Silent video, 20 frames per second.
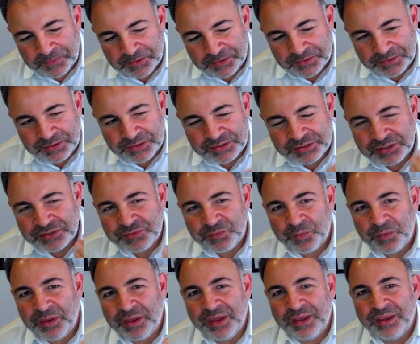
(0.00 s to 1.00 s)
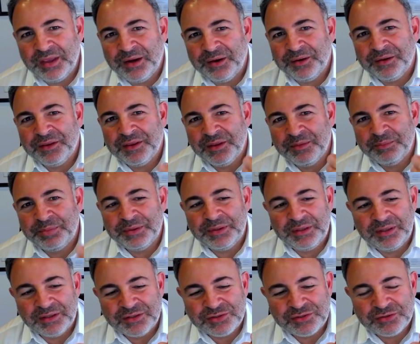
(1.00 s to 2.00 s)
This is why our
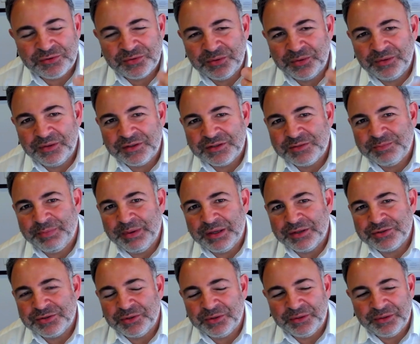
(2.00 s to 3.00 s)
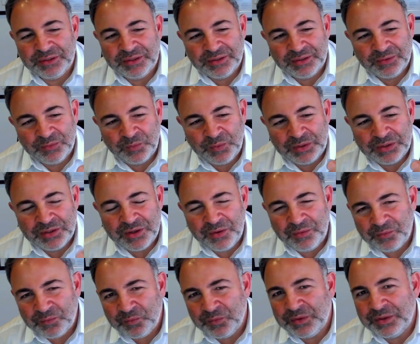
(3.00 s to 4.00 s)
company is truly special. We
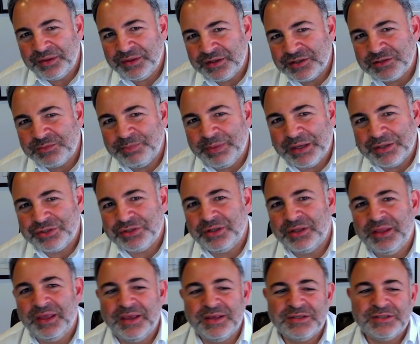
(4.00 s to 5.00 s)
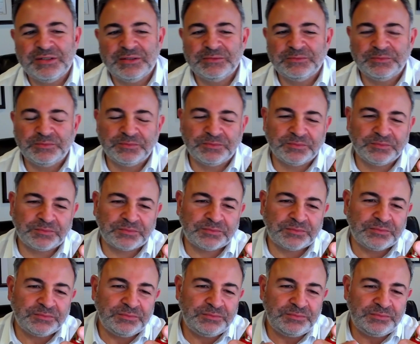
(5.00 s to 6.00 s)
don't really specialize
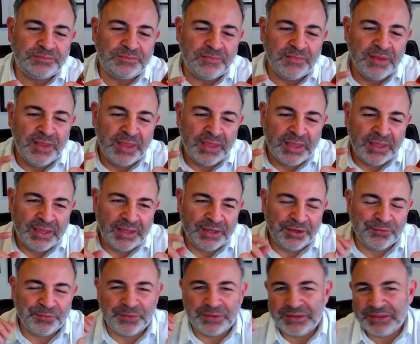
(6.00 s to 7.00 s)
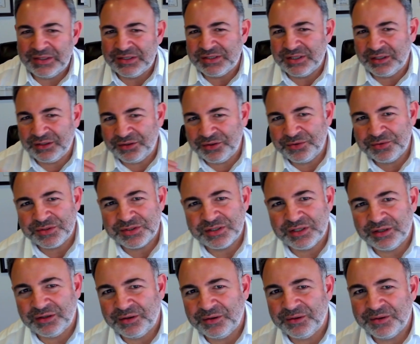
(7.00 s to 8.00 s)
in releasing new
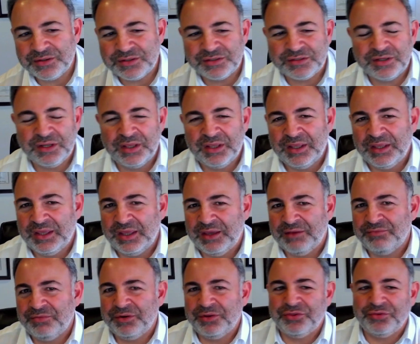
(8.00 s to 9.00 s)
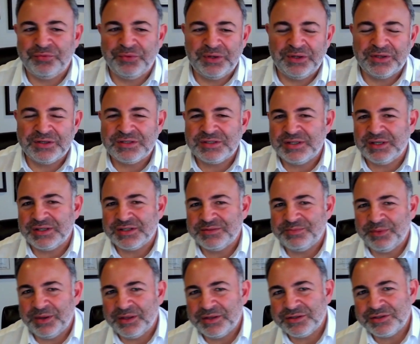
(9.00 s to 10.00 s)
cigars every 3 to 6
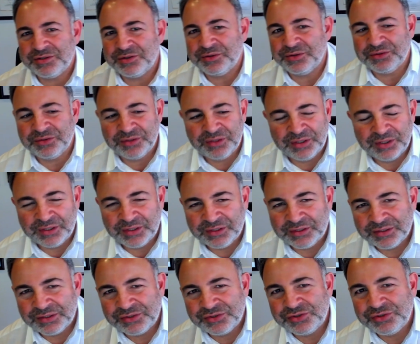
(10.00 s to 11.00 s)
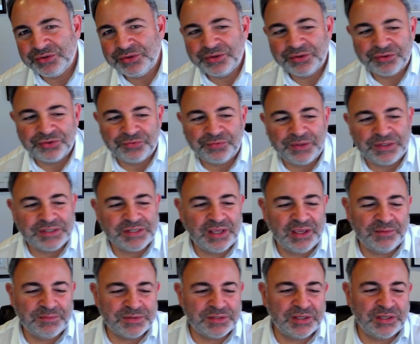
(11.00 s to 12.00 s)
months or 2 to 3
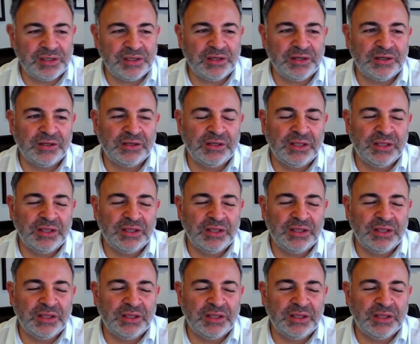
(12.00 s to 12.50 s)
times a year.